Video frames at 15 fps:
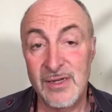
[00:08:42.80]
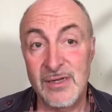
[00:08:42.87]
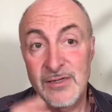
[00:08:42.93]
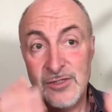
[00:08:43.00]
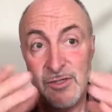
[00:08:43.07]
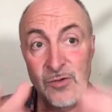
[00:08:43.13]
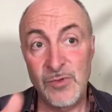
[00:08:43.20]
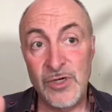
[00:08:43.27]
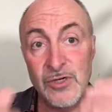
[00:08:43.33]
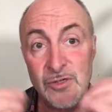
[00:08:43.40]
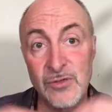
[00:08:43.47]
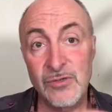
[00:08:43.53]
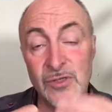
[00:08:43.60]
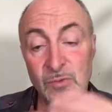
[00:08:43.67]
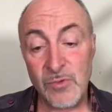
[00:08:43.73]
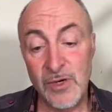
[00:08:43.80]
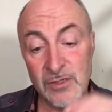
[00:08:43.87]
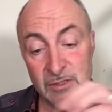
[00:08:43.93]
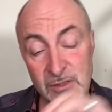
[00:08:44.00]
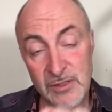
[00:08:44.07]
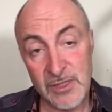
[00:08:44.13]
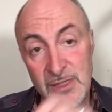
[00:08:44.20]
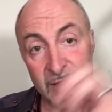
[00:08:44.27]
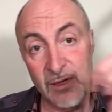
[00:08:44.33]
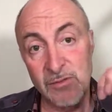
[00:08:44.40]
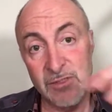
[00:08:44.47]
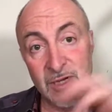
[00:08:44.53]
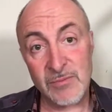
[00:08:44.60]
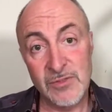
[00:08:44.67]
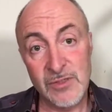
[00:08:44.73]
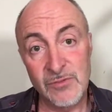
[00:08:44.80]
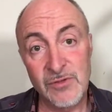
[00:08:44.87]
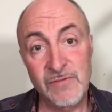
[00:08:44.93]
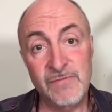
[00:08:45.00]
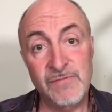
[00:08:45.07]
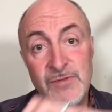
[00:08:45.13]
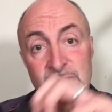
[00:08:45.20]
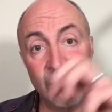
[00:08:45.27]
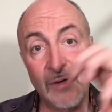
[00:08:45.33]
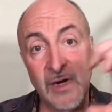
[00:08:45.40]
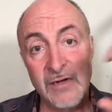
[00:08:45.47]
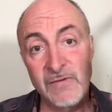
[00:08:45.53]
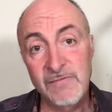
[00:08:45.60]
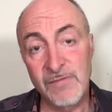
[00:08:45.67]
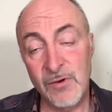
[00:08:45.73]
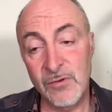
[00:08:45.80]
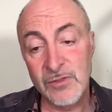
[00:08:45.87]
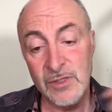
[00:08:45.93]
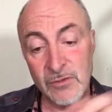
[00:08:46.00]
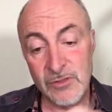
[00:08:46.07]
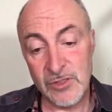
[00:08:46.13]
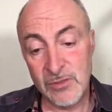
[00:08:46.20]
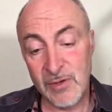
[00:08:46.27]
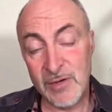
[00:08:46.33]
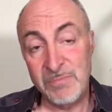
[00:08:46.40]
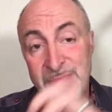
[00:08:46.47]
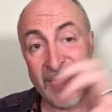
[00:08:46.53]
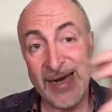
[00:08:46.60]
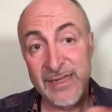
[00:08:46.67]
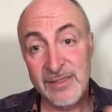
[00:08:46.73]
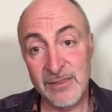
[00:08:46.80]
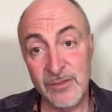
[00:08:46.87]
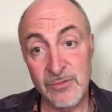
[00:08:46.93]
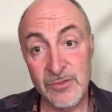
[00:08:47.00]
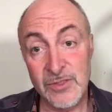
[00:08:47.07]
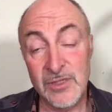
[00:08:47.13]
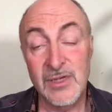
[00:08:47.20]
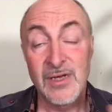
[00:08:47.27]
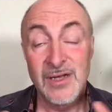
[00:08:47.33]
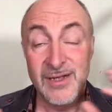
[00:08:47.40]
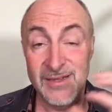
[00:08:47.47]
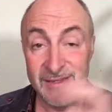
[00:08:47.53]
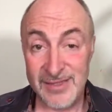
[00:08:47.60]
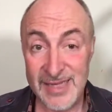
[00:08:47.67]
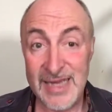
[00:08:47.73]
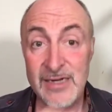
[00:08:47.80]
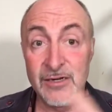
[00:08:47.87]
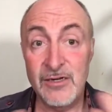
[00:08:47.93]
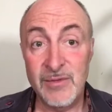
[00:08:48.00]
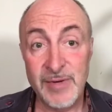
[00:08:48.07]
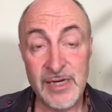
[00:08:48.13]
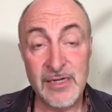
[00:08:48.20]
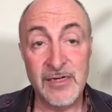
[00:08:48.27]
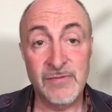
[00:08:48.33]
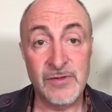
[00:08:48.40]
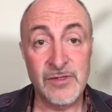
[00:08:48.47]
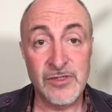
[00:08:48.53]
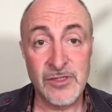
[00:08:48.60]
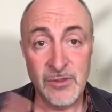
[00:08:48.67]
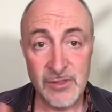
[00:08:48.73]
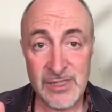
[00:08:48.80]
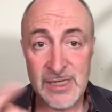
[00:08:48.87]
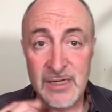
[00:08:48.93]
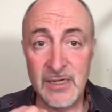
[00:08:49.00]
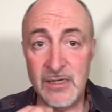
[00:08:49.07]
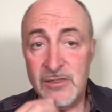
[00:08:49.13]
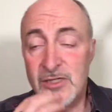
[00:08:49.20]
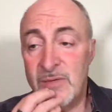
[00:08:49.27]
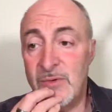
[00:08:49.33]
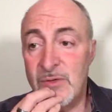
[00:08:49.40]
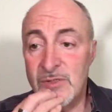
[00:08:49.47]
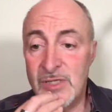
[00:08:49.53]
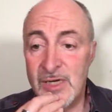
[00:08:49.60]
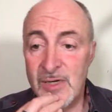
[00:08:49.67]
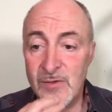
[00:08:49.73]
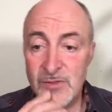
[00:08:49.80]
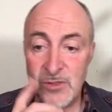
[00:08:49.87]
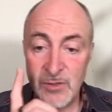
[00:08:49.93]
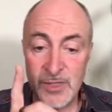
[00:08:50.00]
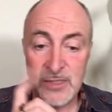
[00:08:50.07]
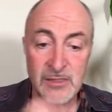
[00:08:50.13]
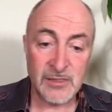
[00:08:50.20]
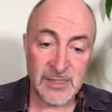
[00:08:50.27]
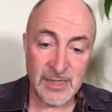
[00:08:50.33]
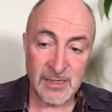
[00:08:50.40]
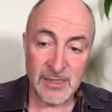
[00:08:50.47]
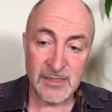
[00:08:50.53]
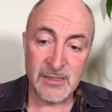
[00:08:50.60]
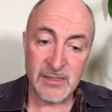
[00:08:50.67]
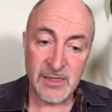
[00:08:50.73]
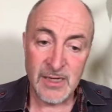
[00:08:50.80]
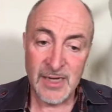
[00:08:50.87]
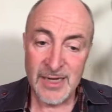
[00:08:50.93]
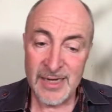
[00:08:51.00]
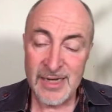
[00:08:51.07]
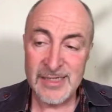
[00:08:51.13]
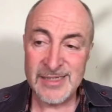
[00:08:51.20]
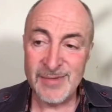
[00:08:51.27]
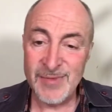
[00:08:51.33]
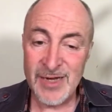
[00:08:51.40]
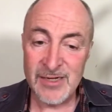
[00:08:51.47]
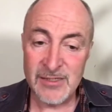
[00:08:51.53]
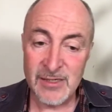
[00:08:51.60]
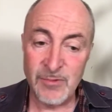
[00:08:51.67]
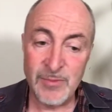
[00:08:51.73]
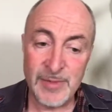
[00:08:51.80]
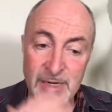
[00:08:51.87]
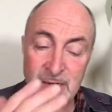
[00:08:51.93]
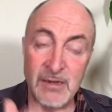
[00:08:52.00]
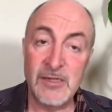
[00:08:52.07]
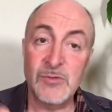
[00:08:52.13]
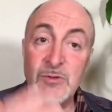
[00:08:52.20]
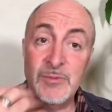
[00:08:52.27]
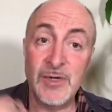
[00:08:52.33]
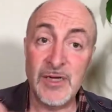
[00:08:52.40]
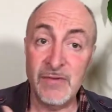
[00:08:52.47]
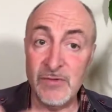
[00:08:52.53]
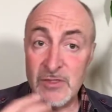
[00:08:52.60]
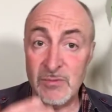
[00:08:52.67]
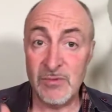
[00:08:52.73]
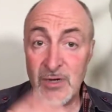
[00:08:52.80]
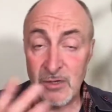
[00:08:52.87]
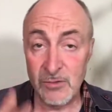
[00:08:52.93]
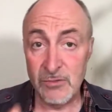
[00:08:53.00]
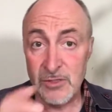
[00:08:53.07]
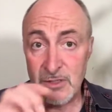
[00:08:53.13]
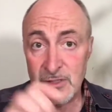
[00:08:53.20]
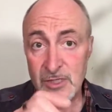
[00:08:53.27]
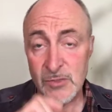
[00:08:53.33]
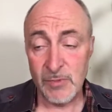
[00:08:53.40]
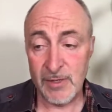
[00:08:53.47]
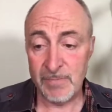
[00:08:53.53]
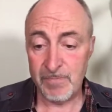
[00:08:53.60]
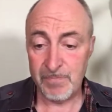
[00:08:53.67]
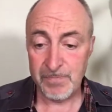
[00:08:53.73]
So when you do the work to dig those up, to unfold those, to unpack those, then you can make a difference. So a technique, Jamie, you're saying. So here's something I start with my clients with, but I'll give you some clues on this one.